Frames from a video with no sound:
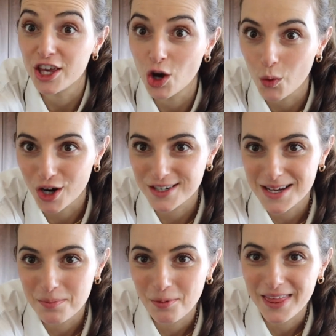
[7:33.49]
a yogurt
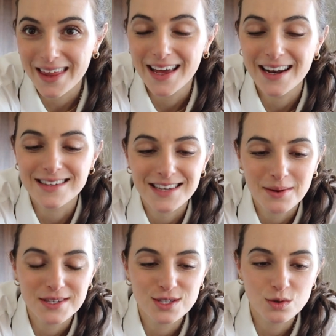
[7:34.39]
dip with it. It's
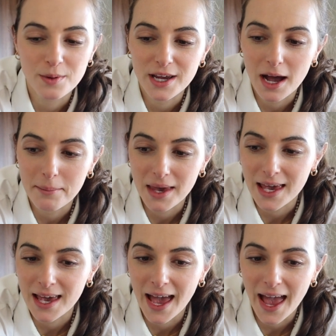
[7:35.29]
gonna be super
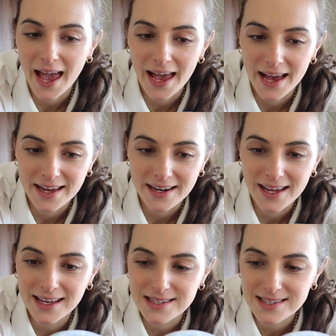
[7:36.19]
yummy, and
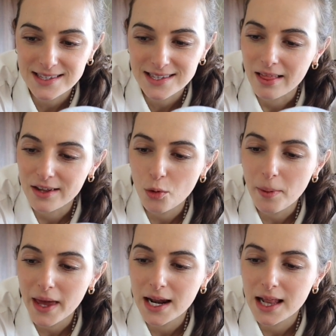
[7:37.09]
it's a little
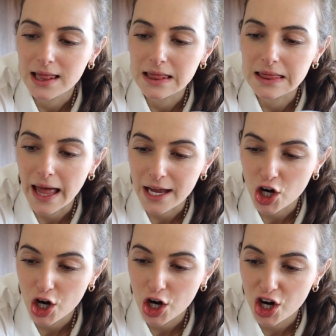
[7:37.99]
bit
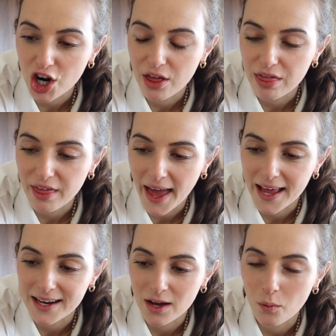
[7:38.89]
lighter
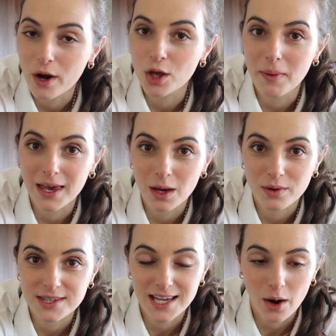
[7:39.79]
than when you make it
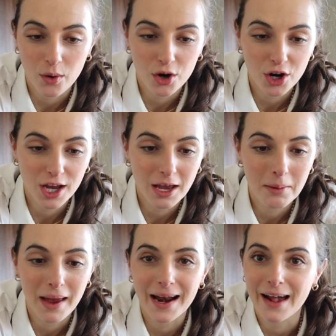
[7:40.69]
with sour
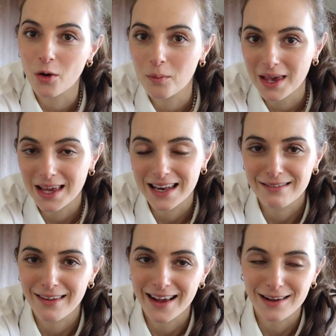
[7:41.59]
cream. And I don't
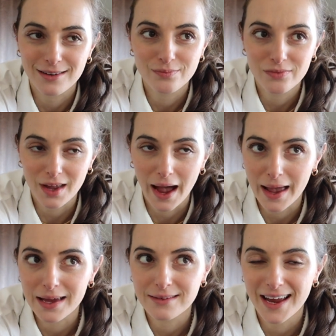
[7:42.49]
mean like
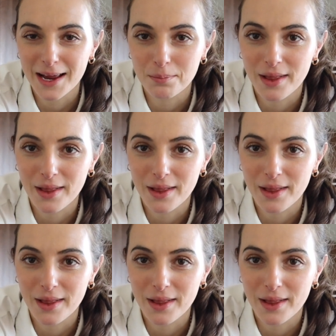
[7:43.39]
diet type